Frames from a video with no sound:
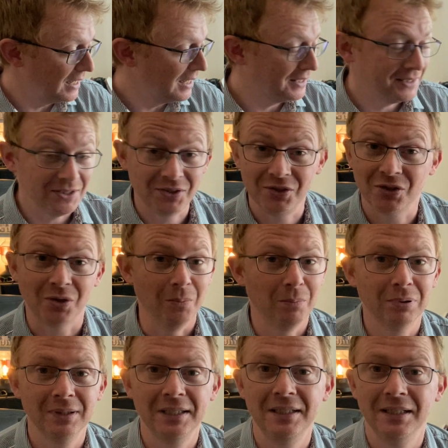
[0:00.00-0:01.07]
This is
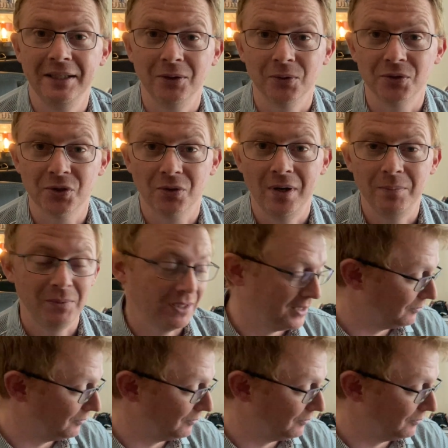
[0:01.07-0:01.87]
completely unscripted.